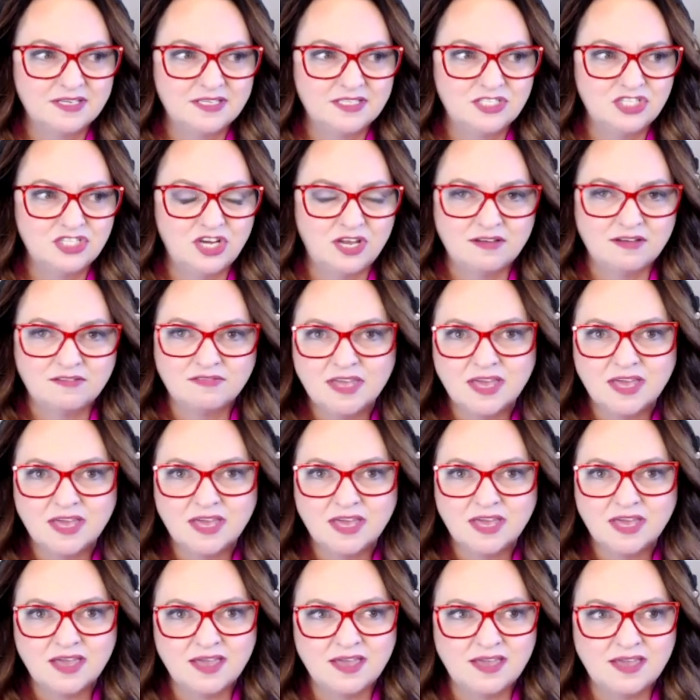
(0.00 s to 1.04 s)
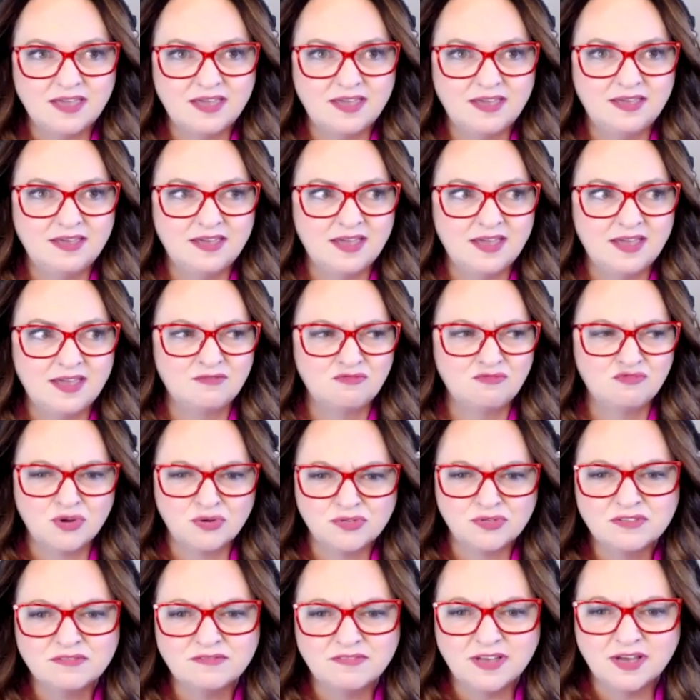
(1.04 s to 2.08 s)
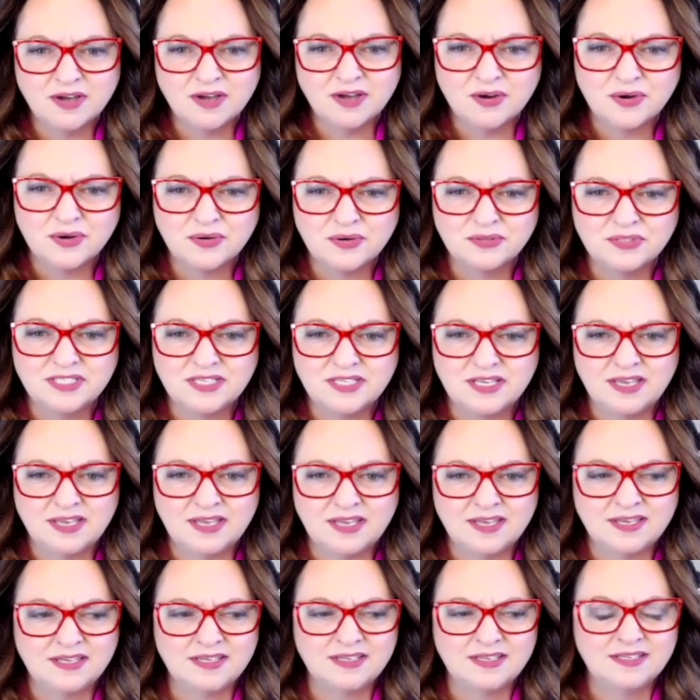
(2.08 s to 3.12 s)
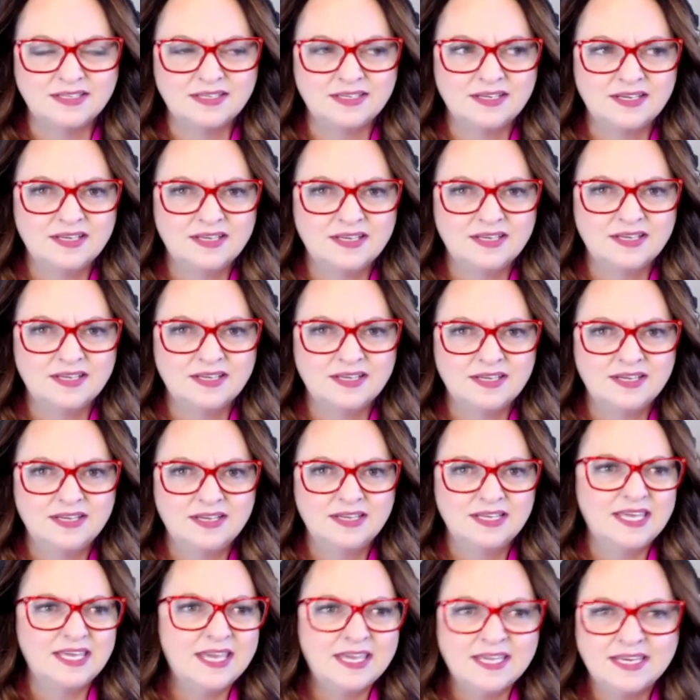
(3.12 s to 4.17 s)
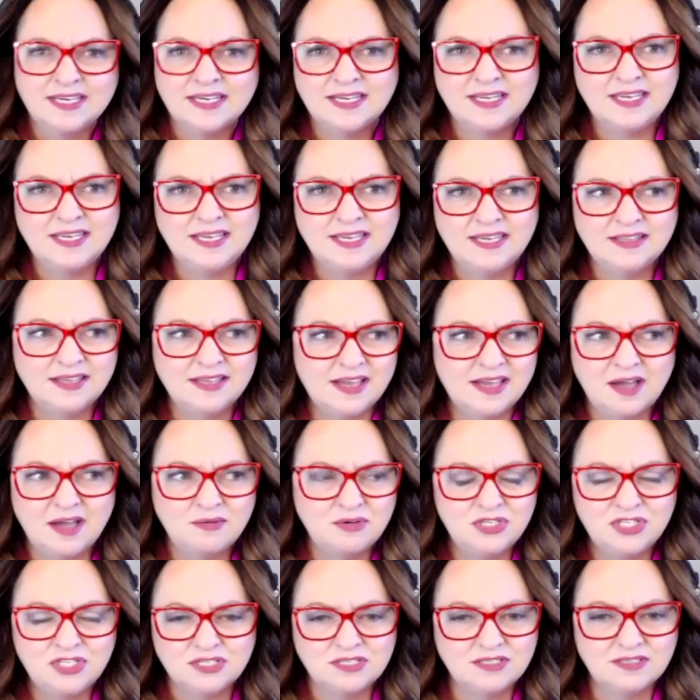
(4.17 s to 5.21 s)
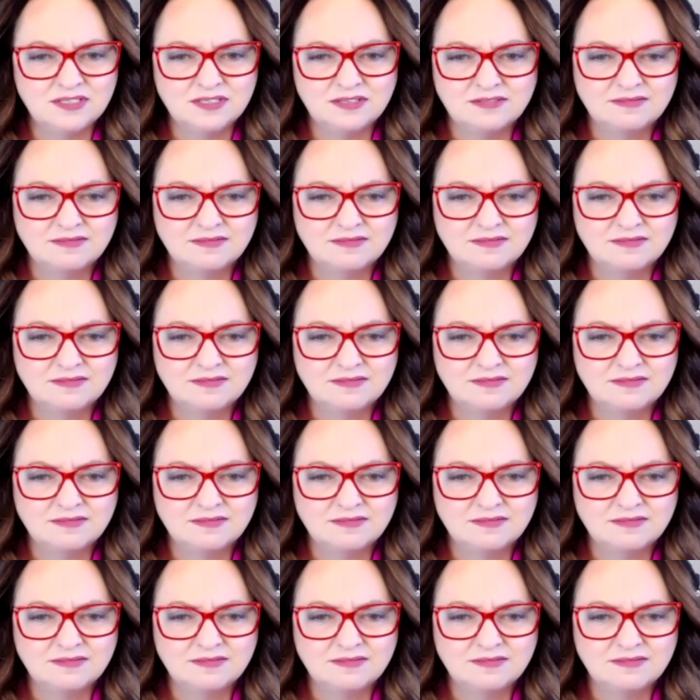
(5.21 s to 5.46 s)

J F K and Roosevelt and Kennedy. Like I would just,